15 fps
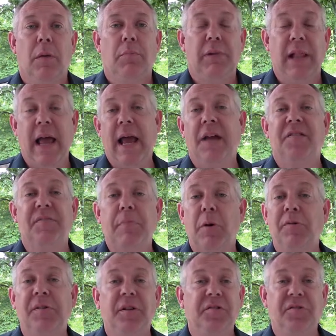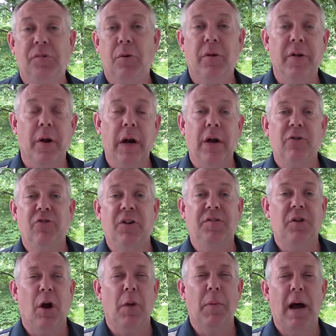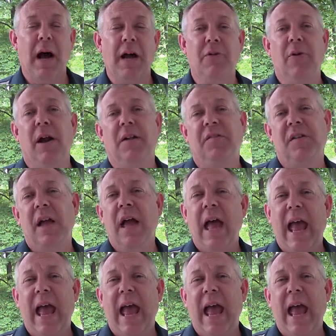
plants mostly store their energy as carbohydrates.